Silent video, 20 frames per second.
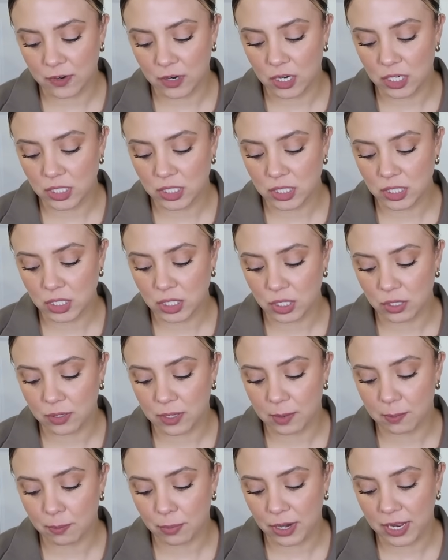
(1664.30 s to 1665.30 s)
first so
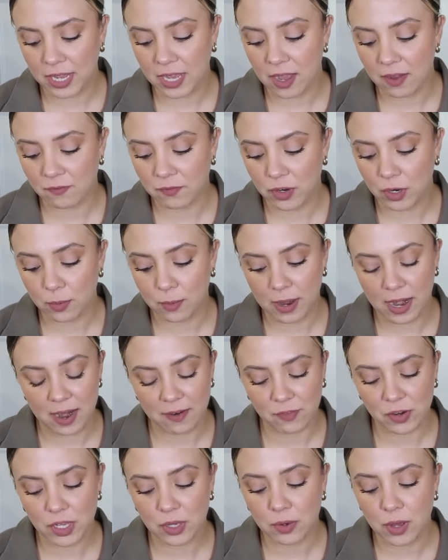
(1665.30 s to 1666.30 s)
you can bring comfort
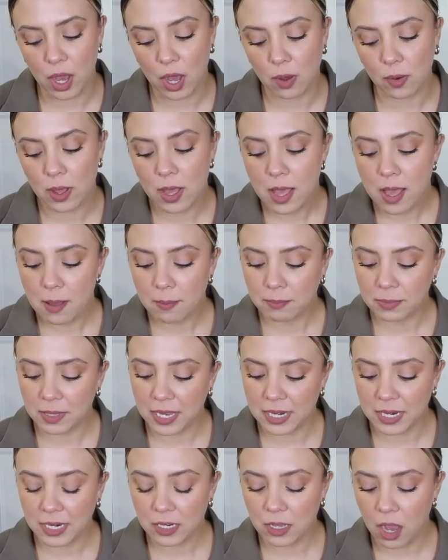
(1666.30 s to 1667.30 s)
wherever you go.
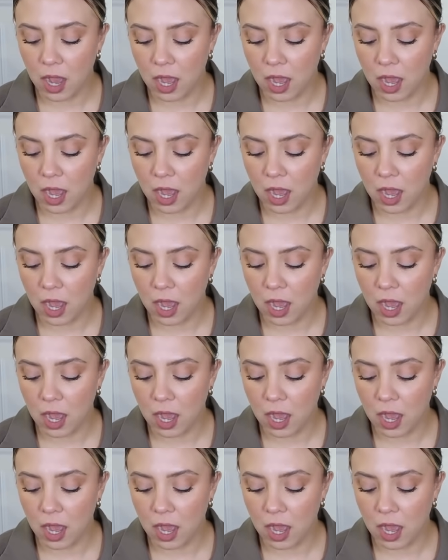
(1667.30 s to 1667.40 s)
Blended